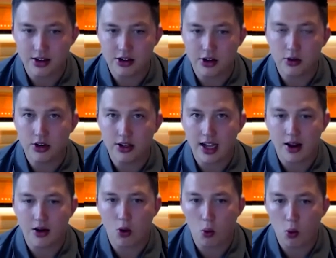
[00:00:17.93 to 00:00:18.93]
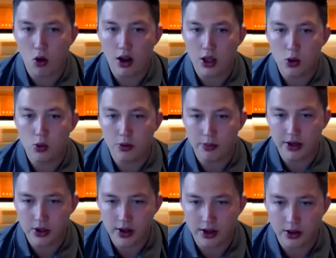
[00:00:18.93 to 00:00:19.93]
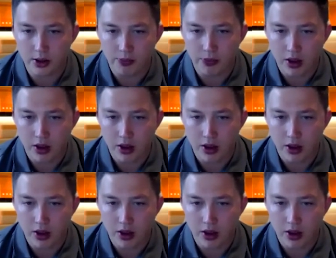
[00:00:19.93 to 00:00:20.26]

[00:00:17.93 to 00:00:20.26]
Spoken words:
until you understand why you would be doing them.